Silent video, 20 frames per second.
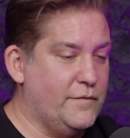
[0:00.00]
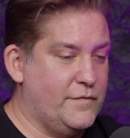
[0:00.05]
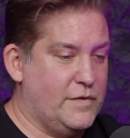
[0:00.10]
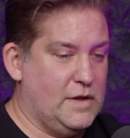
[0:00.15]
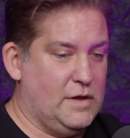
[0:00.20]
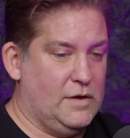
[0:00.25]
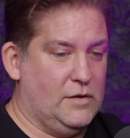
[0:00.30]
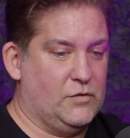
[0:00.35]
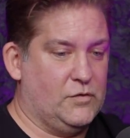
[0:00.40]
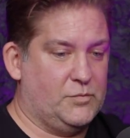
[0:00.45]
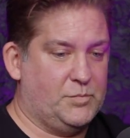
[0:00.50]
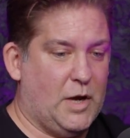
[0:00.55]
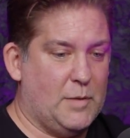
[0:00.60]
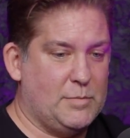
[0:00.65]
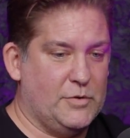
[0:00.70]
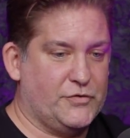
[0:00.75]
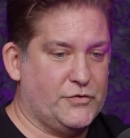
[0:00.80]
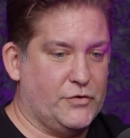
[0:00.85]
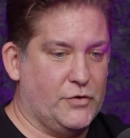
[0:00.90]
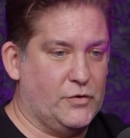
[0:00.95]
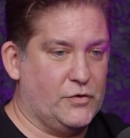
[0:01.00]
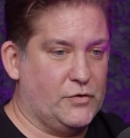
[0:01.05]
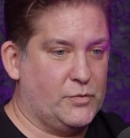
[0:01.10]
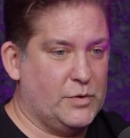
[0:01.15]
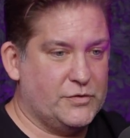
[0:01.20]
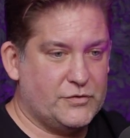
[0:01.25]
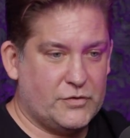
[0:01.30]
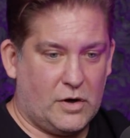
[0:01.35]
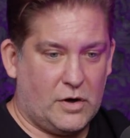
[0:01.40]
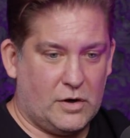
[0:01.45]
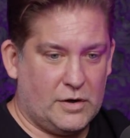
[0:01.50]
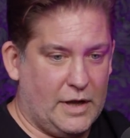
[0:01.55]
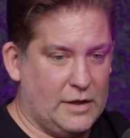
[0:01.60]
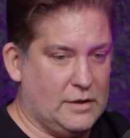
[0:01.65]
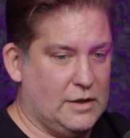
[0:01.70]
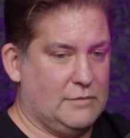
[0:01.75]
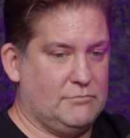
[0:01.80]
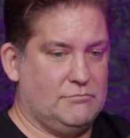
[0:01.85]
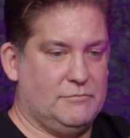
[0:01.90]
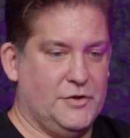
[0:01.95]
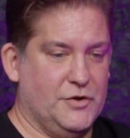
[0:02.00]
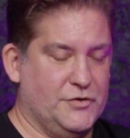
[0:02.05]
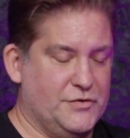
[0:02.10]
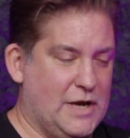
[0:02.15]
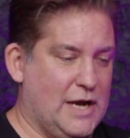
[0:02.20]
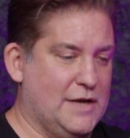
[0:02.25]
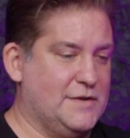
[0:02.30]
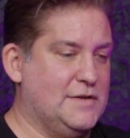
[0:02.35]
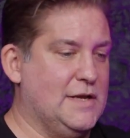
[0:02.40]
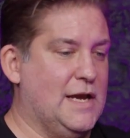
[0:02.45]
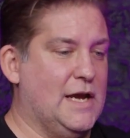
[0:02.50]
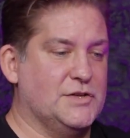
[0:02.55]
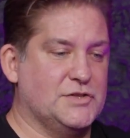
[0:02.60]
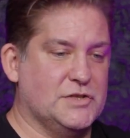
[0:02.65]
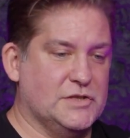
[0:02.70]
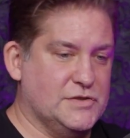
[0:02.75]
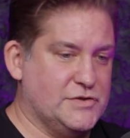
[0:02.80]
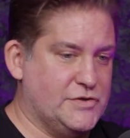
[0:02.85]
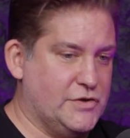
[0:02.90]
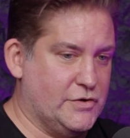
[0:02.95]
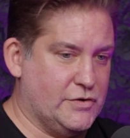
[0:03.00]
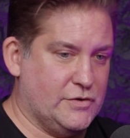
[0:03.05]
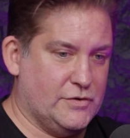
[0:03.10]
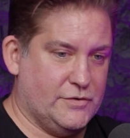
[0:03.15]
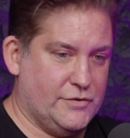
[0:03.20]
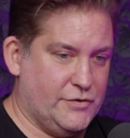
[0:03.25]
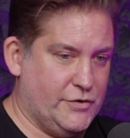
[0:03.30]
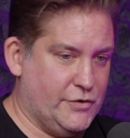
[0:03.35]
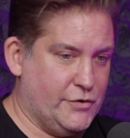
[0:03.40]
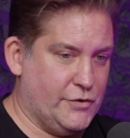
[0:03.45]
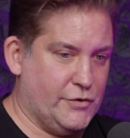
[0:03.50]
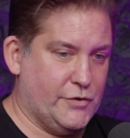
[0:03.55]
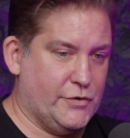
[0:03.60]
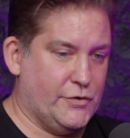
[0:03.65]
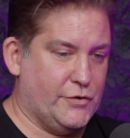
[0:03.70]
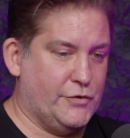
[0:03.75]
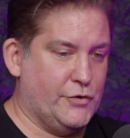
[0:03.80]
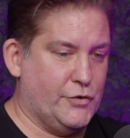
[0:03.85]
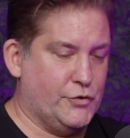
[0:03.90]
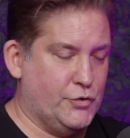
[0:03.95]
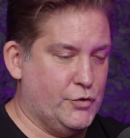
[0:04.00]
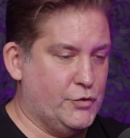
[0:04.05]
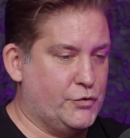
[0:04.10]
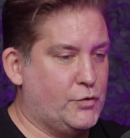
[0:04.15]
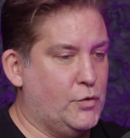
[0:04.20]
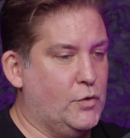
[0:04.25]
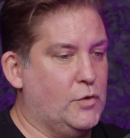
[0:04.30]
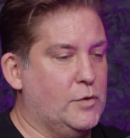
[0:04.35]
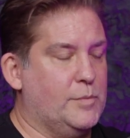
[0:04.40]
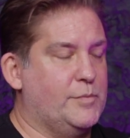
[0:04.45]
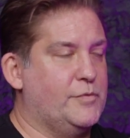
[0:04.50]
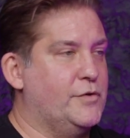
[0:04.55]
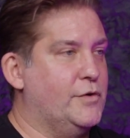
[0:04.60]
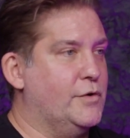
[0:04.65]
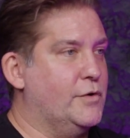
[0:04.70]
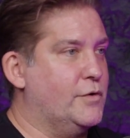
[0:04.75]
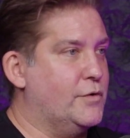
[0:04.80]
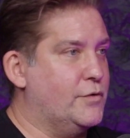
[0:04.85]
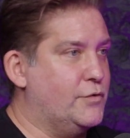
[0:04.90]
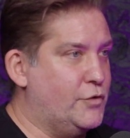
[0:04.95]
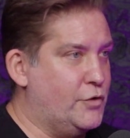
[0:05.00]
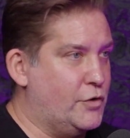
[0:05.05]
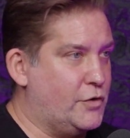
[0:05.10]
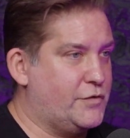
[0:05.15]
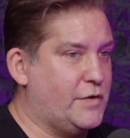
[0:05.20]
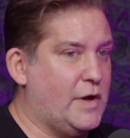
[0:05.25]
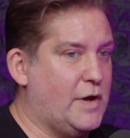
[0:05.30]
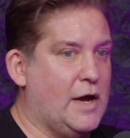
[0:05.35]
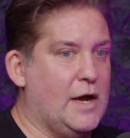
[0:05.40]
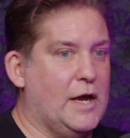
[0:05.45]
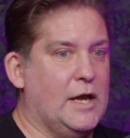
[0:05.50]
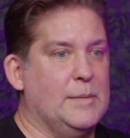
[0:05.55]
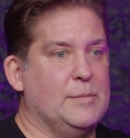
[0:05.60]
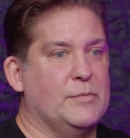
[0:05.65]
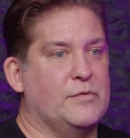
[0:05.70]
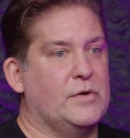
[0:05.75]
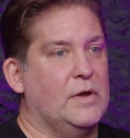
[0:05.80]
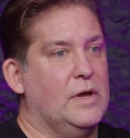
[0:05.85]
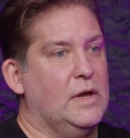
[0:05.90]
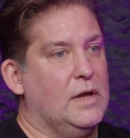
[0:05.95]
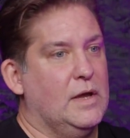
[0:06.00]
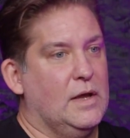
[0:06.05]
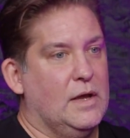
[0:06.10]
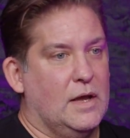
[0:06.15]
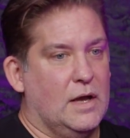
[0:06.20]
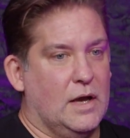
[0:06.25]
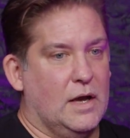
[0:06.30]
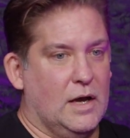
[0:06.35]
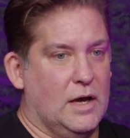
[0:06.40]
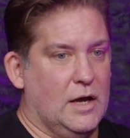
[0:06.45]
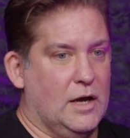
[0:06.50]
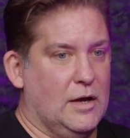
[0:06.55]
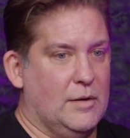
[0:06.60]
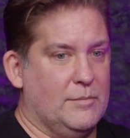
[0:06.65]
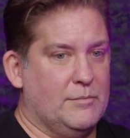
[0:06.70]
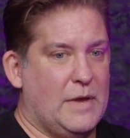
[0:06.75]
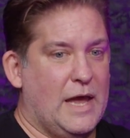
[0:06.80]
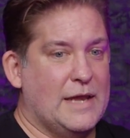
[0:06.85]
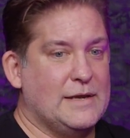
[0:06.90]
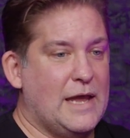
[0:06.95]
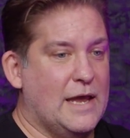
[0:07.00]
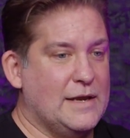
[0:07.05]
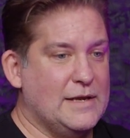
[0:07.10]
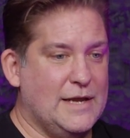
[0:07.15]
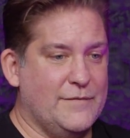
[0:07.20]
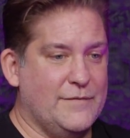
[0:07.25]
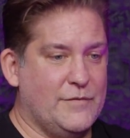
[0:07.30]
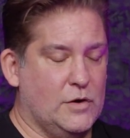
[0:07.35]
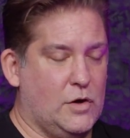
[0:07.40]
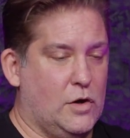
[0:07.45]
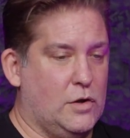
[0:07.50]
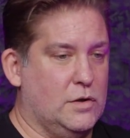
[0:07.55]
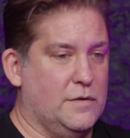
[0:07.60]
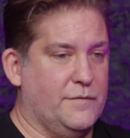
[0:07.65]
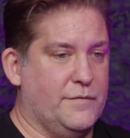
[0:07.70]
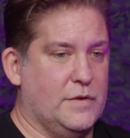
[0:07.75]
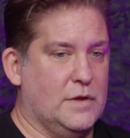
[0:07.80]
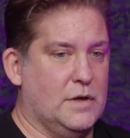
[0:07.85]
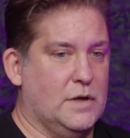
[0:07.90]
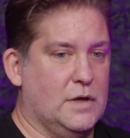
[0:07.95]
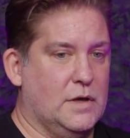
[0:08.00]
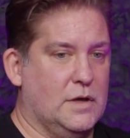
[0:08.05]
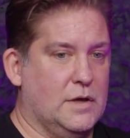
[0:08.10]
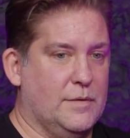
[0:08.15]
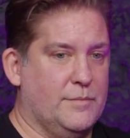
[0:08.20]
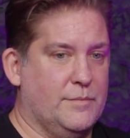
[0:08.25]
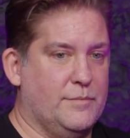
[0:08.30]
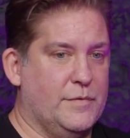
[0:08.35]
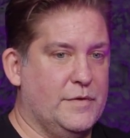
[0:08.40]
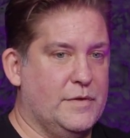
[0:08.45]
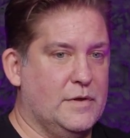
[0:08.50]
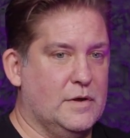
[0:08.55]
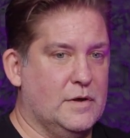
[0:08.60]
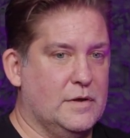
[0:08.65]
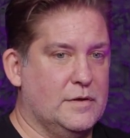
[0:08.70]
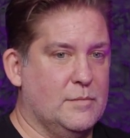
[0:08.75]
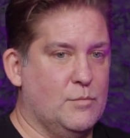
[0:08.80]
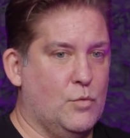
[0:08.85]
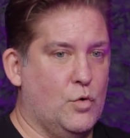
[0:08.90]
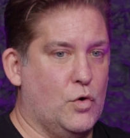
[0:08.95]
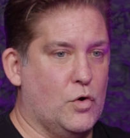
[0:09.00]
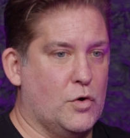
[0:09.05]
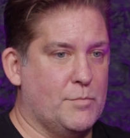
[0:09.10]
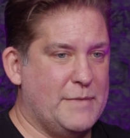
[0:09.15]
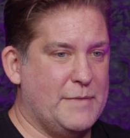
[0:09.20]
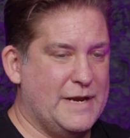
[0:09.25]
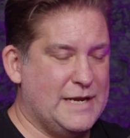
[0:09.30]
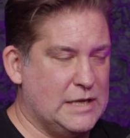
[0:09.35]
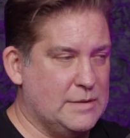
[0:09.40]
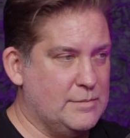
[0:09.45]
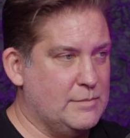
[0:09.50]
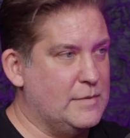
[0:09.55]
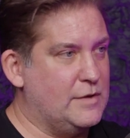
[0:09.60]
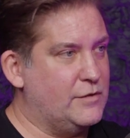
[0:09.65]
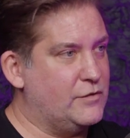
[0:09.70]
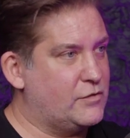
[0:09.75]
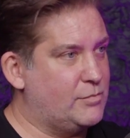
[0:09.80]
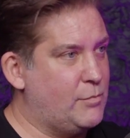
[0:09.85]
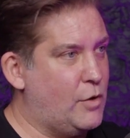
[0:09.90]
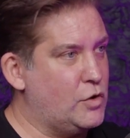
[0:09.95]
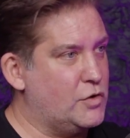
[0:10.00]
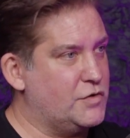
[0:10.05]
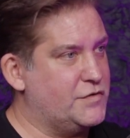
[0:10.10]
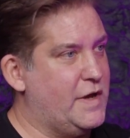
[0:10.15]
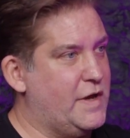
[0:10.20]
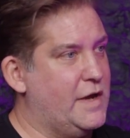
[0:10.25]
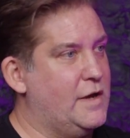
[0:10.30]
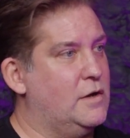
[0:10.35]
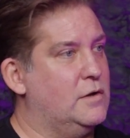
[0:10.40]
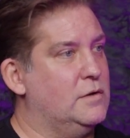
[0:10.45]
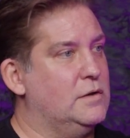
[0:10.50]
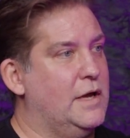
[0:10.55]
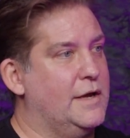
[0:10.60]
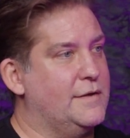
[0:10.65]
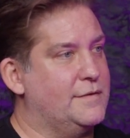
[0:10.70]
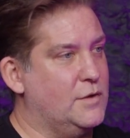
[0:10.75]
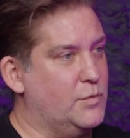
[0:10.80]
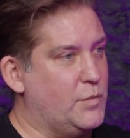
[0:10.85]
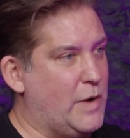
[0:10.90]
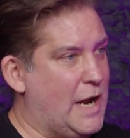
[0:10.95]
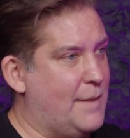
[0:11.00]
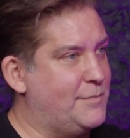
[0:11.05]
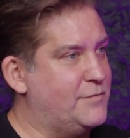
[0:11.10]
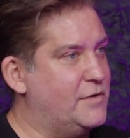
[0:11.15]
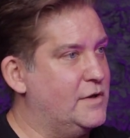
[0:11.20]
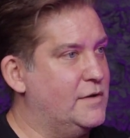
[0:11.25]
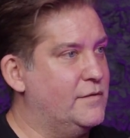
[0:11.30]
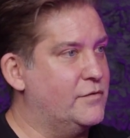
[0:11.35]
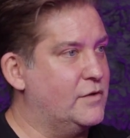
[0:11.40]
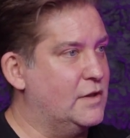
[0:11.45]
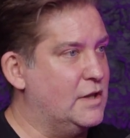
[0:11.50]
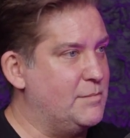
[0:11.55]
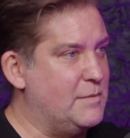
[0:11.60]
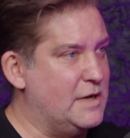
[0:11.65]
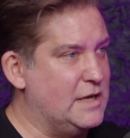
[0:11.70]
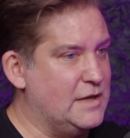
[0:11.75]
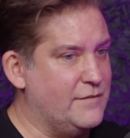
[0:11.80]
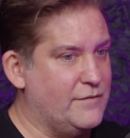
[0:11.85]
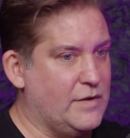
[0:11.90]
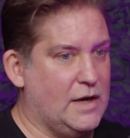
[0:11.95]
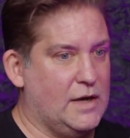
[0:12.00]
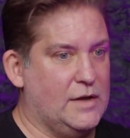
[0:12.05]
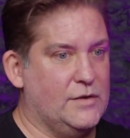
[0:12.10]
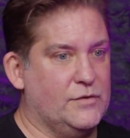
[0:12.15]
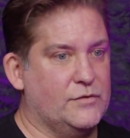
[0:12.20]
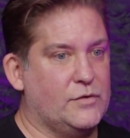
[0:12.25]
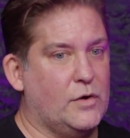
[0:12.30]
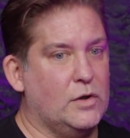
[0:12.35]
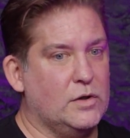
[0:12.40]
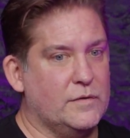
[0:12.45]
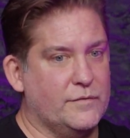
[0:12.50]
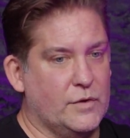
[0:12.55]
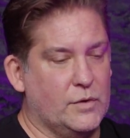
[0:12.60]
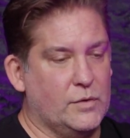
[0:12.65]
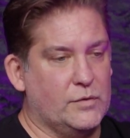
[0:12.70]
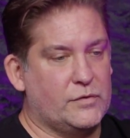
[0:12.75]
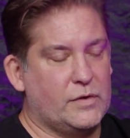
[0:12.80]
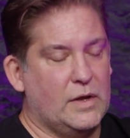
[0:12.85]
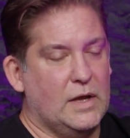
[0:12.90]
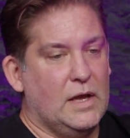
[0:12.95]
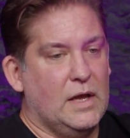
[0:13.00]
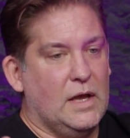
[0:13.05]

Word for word: of these publishers which are again like your dot dashes your your your news corps your new york times um, and and even all of the the the more medium and smaller tail like the raptives and the Mediavines all of those